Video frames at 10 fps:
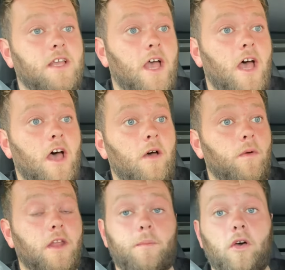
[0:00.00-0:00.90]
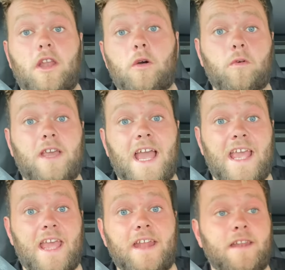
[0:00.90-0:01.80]
Uh, we're going to put a little gate
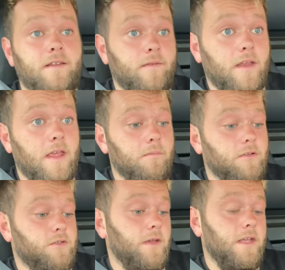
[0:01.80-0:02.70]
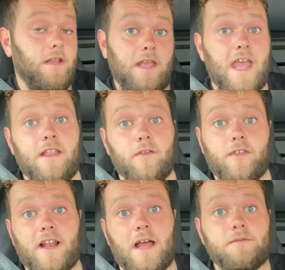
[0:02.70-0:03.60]
in, in between the end of the
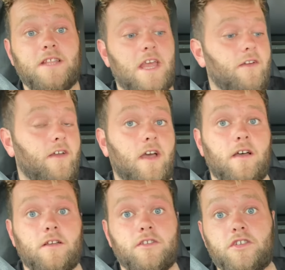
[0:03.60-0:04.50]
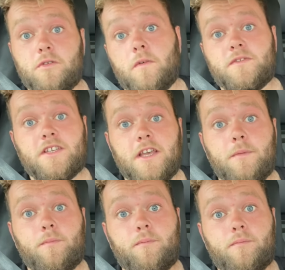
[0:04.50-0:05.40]
collapsed area to obviously a
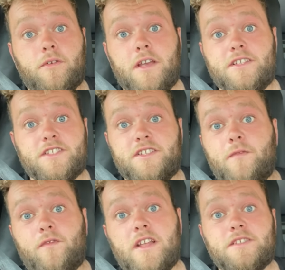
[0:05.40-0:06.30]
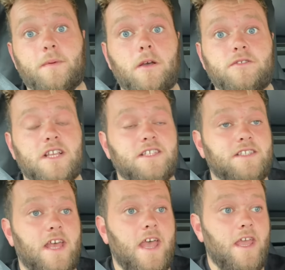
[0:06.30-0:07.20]
pre-existing fence post that's
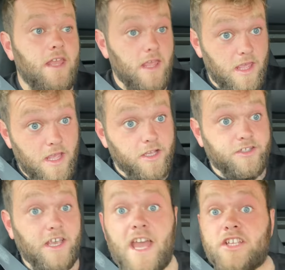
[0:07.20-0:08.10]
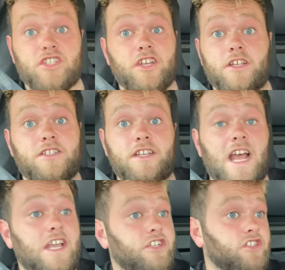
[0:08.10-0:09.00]
there. So yeah, just going to
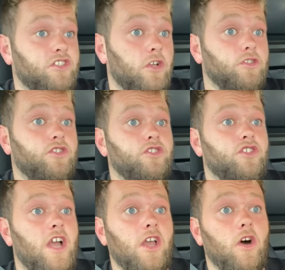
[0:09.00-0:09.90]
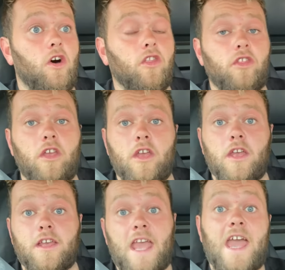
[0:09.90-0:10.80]
today just concentrate on
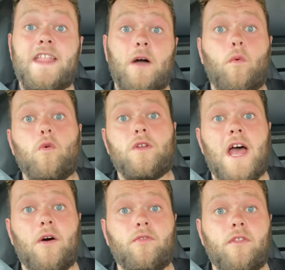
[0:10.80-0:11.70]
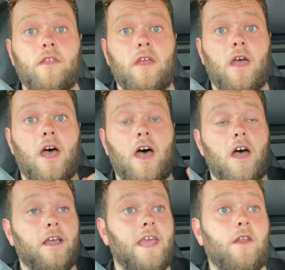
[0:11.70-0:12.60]
getting that wall down,
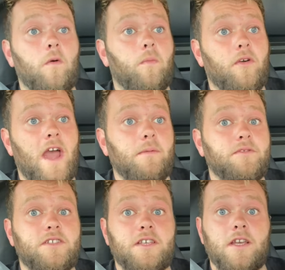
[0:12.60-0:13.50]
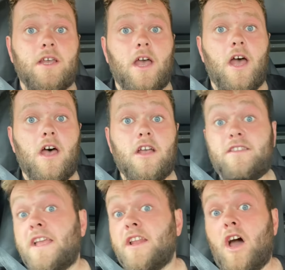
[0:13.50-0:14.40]
uh, getting it all prepped, uh,
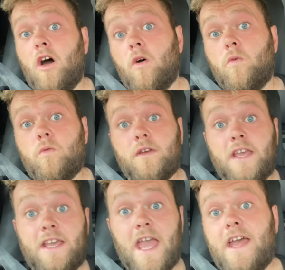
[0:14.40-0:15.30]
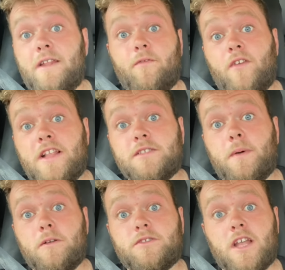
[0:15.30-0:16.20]
digging a hole, getting the fence
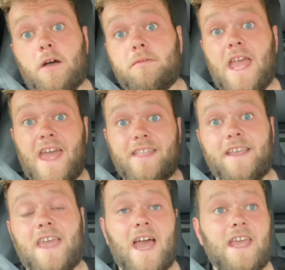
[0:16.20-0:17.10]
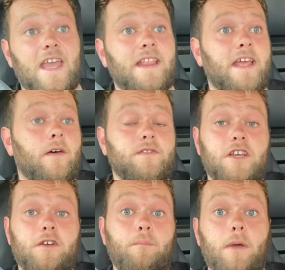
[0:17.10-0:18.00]
post up, getting the gate, and then obviously I
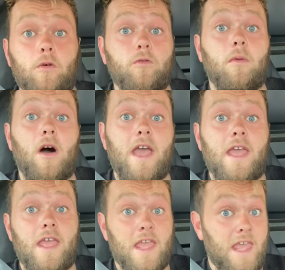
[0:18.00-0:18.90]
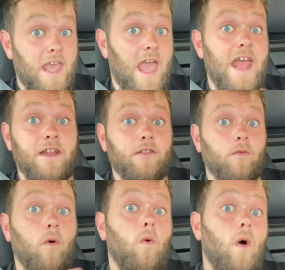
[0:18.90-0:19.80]
can build my end of the
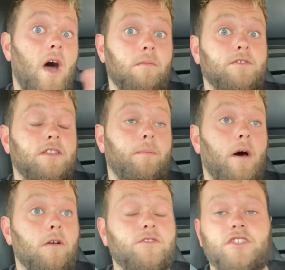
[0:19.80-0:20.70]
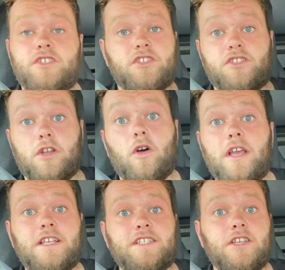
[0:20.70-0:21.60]
wall up to the post. It's just a lot
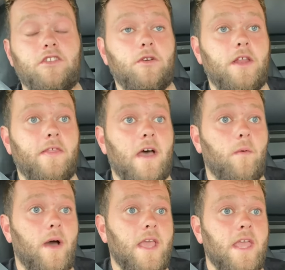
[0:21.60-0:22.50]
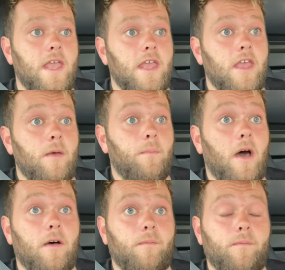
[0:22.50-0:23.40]
easier doing it that way.
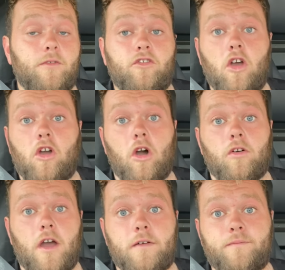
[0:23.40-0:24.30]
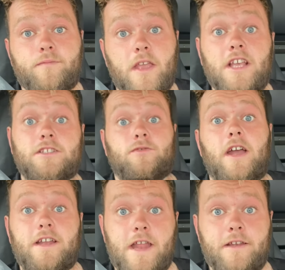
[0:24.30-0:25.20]
But shock horror, it's raining.